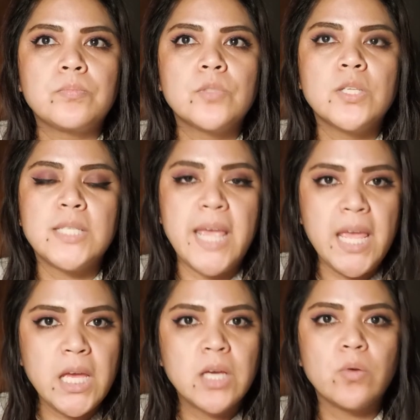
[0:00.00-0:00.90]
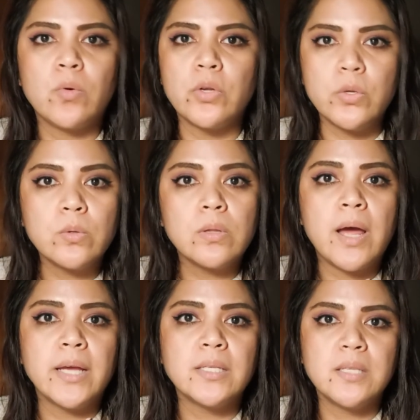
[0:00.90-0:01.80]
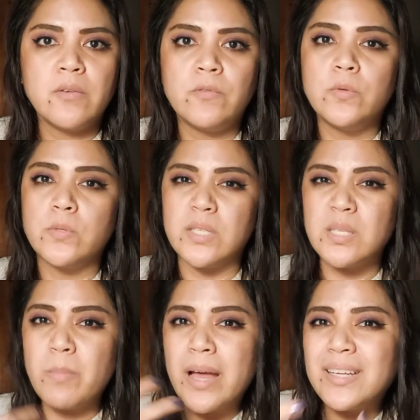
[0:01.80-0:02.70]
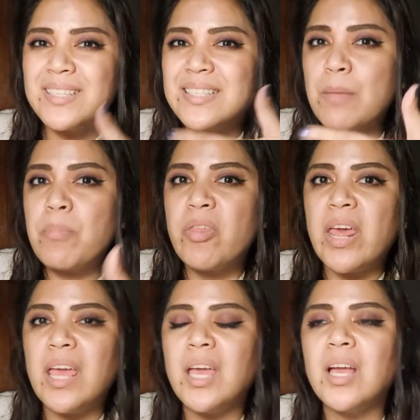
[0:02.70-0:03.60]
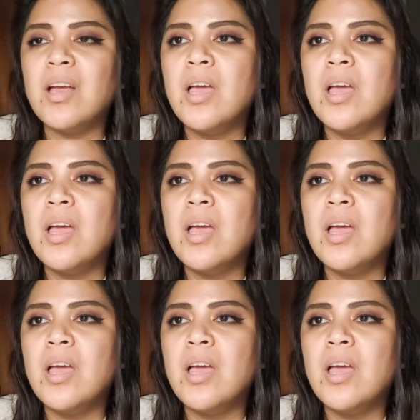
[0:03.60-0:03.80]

to take or utilize if you suspect something,